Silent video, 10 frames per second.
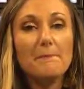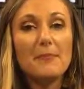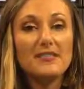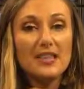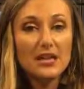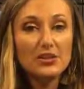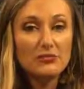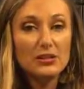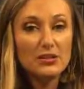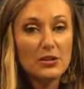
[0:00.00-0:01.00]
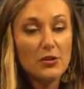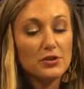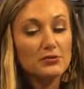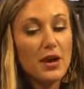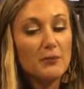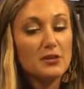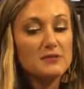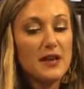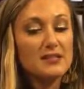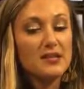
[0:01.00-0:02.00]
but then you need to know your
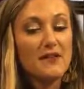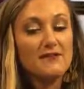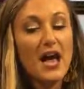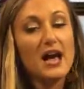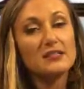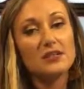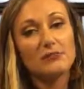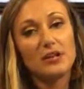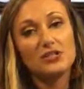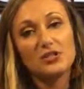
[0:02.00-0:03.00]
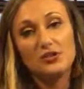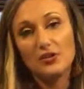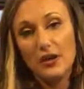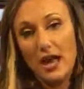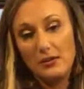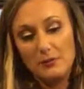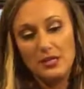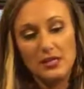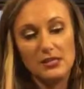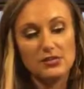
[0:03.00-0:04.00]
numbers based off that to reach your A
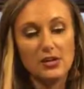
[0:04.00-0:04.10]
P.